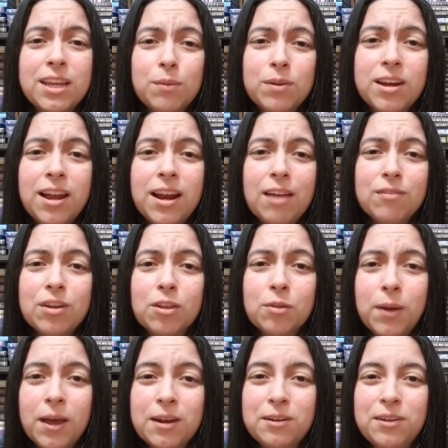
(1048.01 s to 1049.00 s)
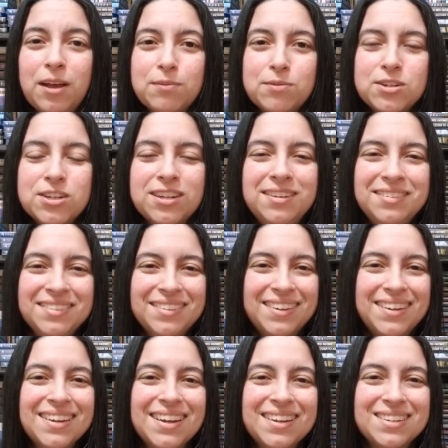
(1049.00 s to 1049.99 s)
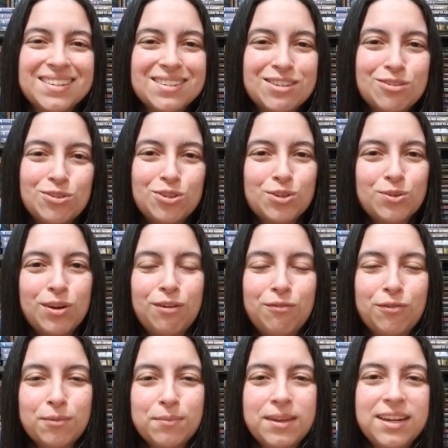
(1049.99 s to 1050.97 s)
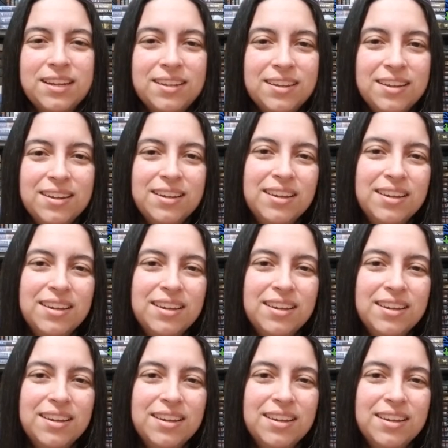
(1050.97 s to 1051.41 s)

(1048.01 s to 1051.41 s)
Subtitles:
Can we not have another pedal option? Can I just do shooting for a minute?